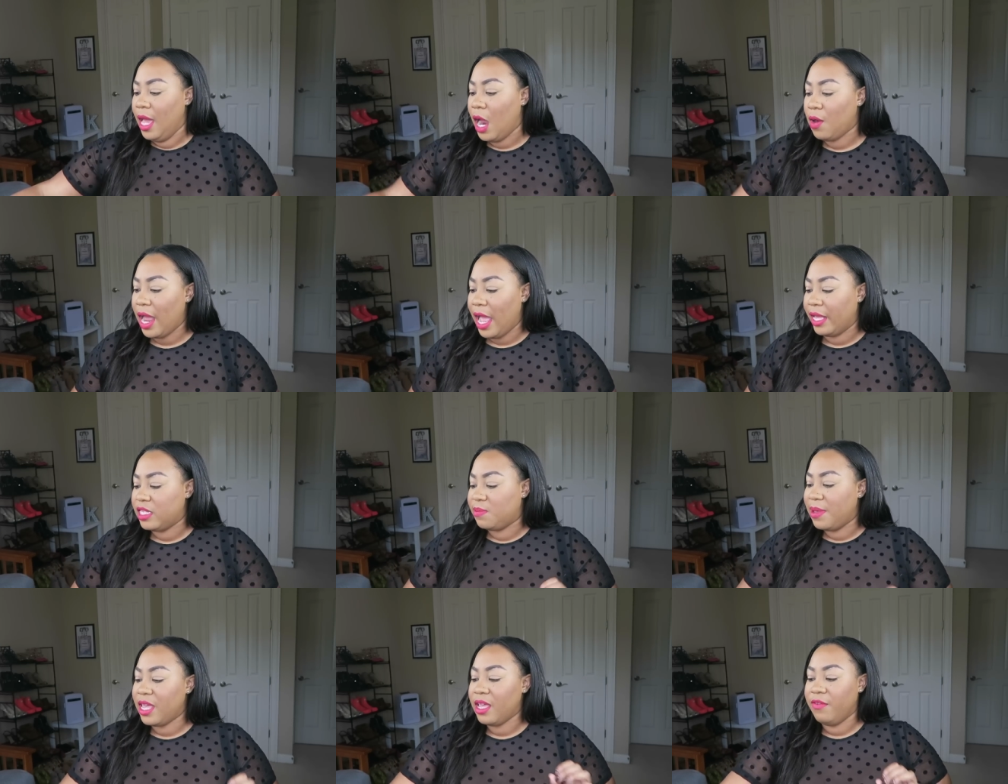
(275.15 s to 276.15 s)
Okay,
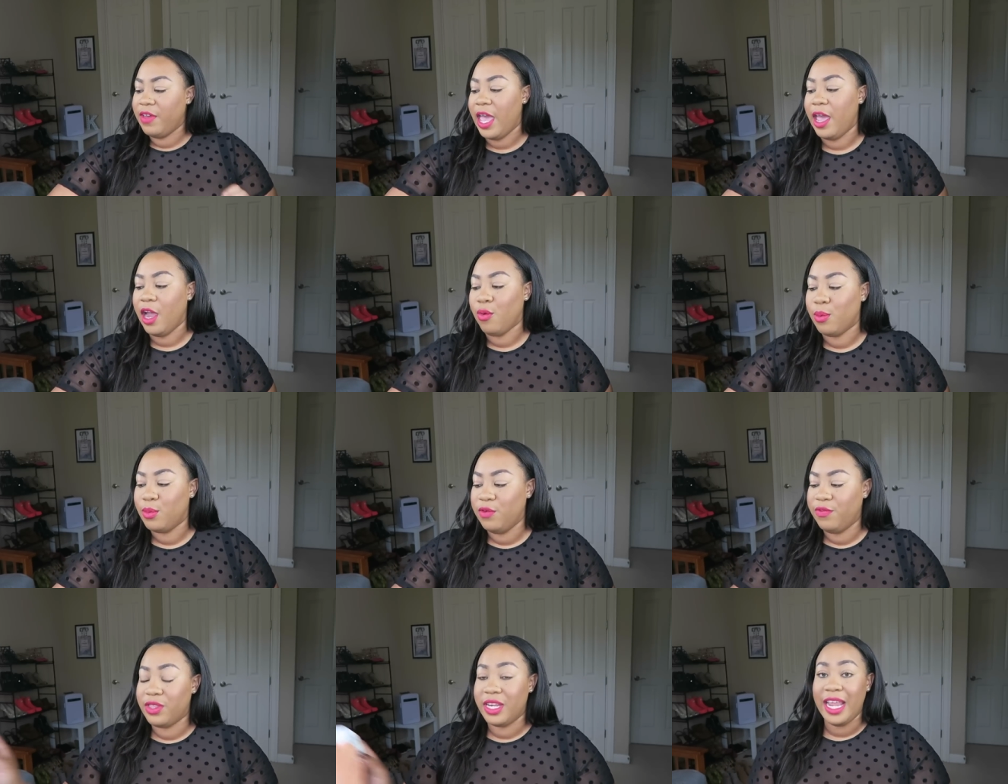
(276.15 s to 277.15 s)
speaking of hair
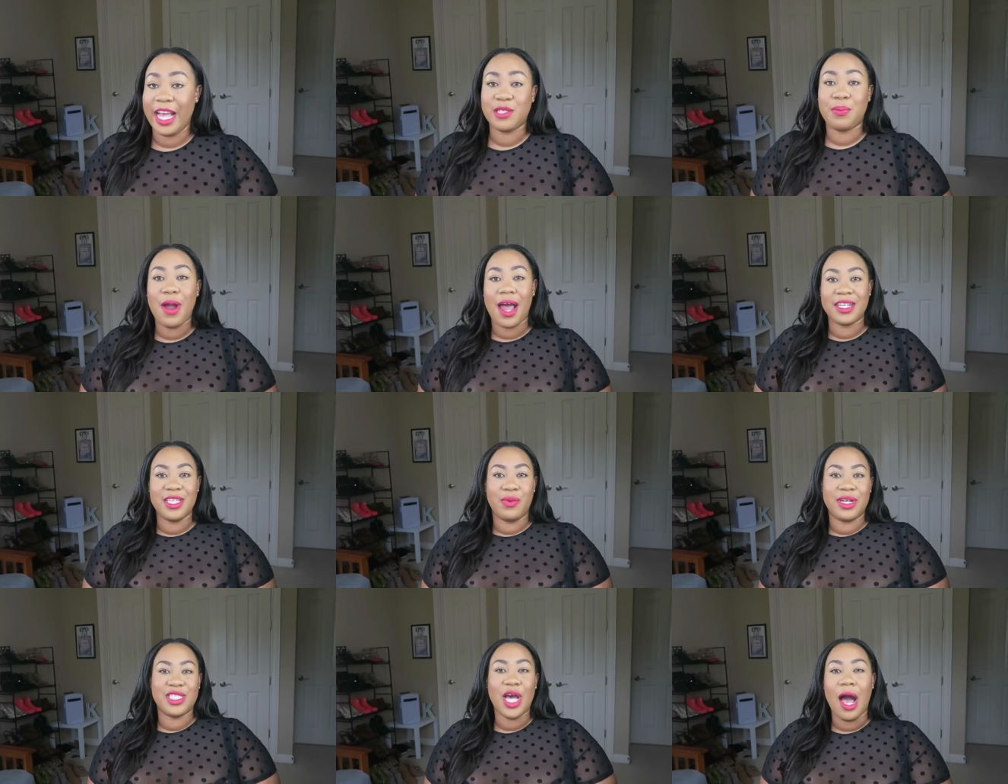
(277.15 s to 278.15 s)
removal, the next product I
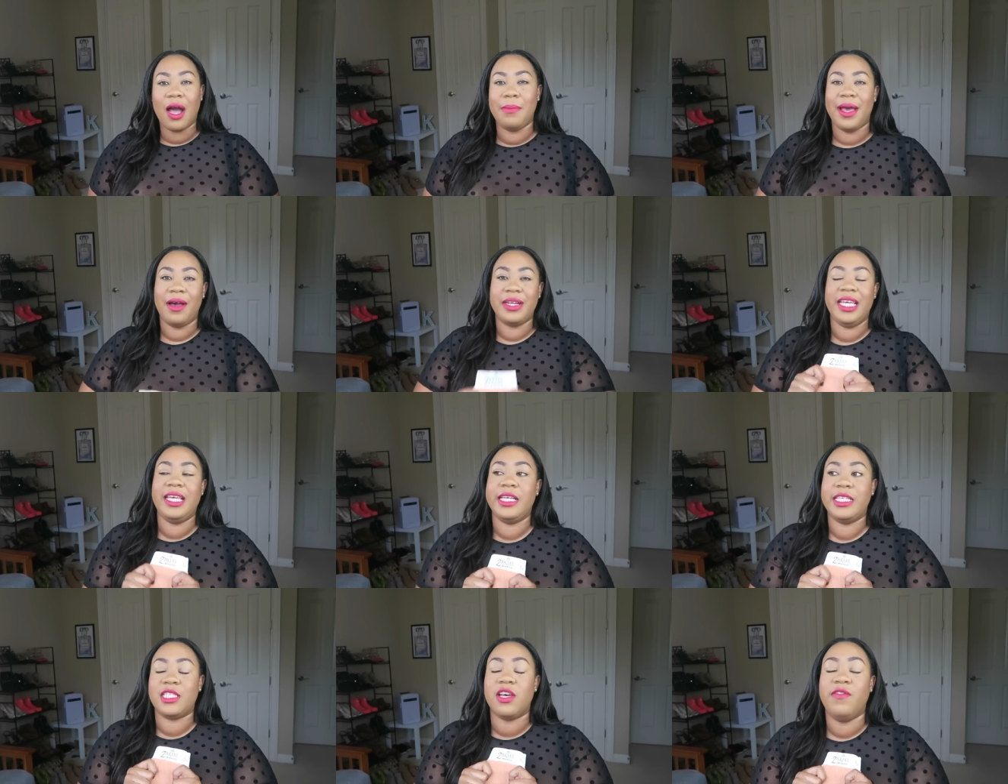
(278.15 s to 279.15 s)
want to talk about
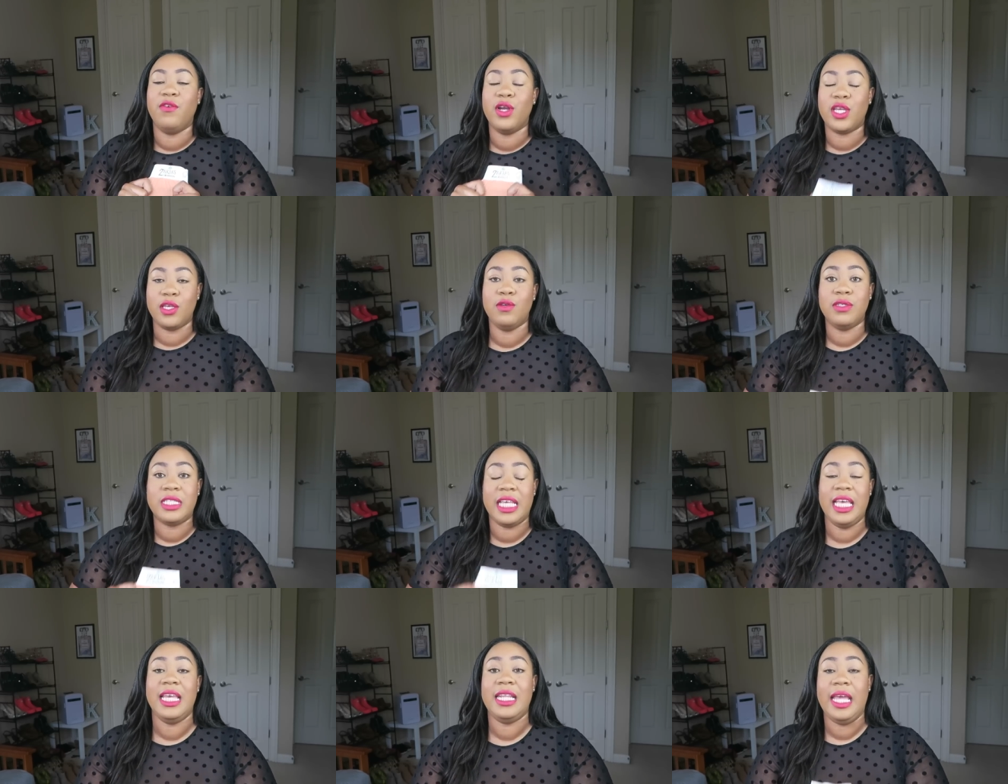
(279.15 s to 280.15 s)
is for use
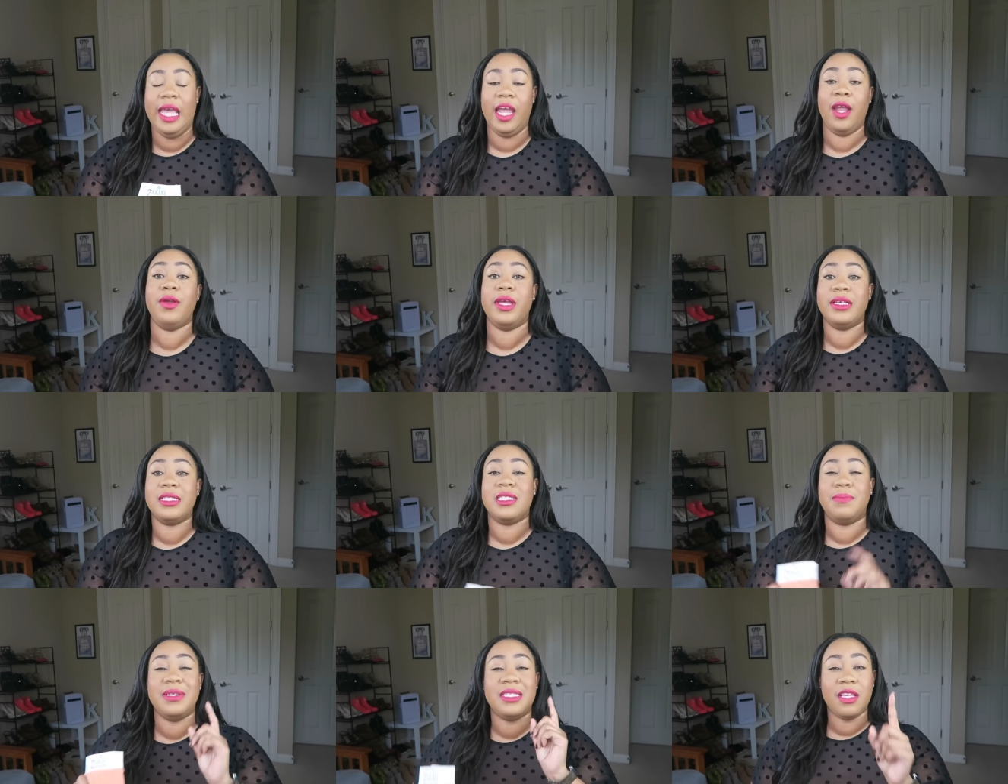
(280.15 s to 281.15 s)
in areas
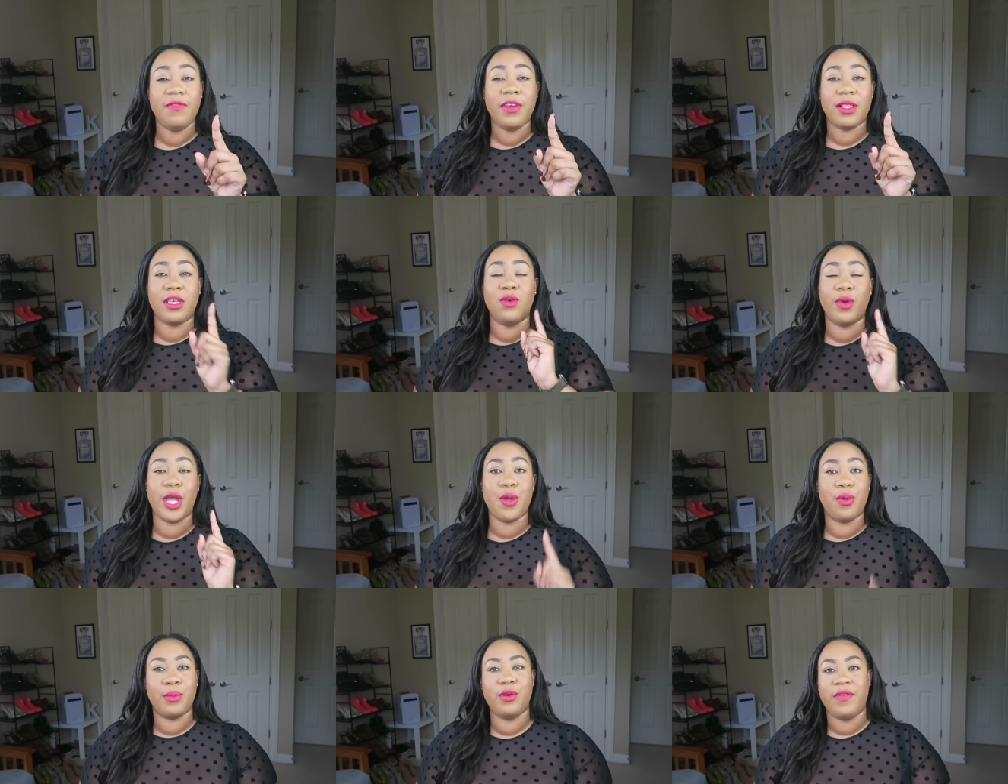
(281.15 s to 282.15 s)
specifically where you
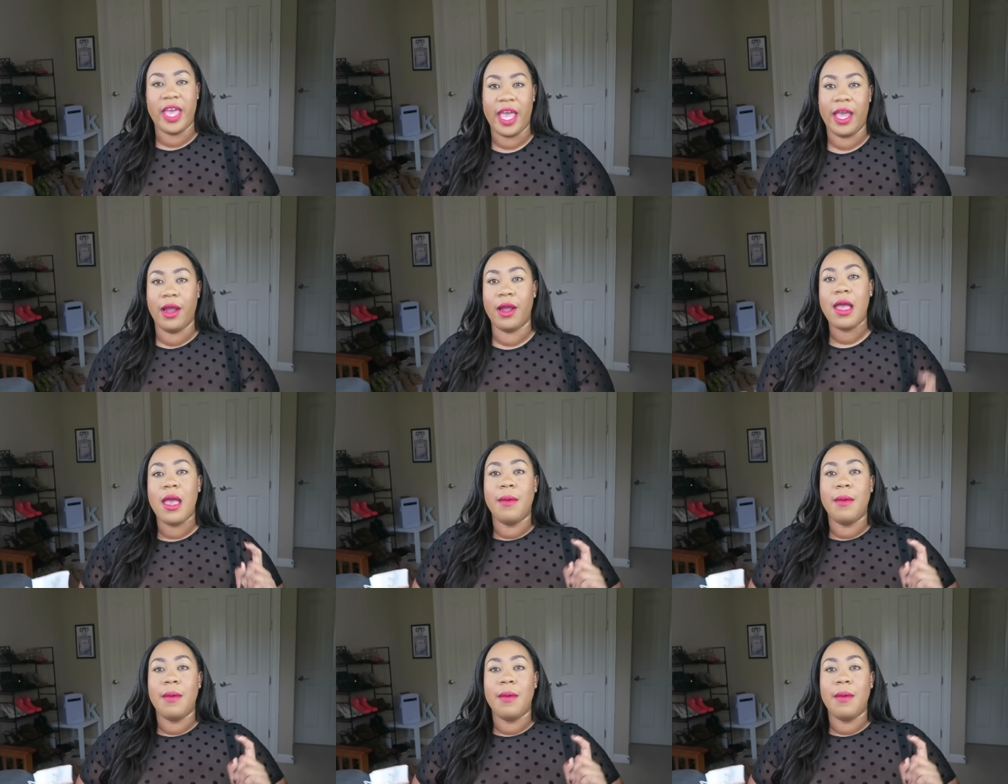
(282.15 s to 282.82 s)
remove hair,